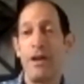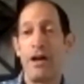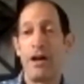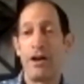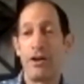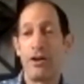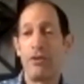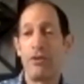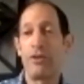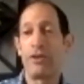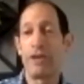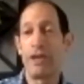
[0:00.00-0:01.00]

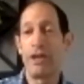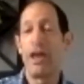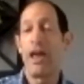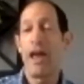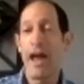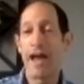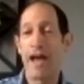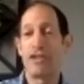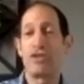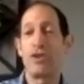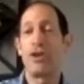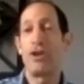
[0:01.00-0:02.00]
currently
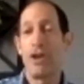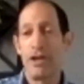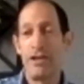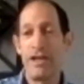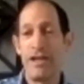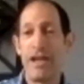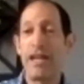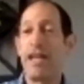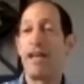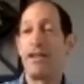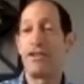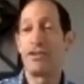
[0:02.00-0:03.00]
has
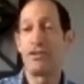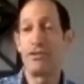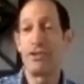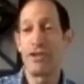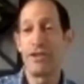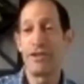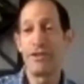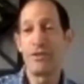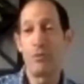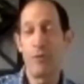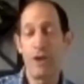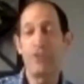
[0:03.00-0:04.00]
dedicated surgeons,
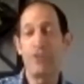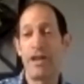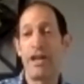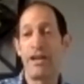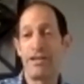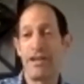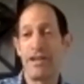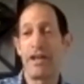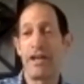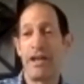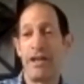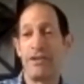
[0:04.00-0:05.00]
where Sign has
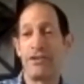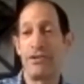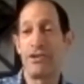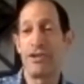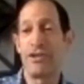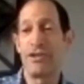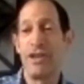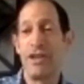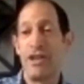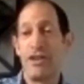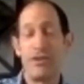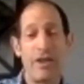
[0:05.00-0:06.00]
dedicated surgeons.
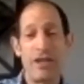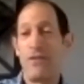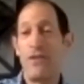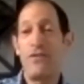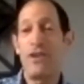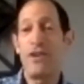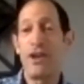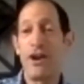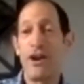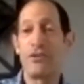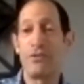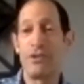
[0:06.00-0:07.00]
So that's 50
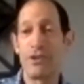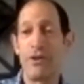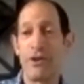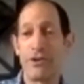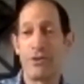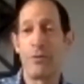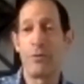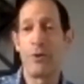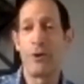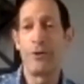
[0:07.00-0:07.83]
countries across the world.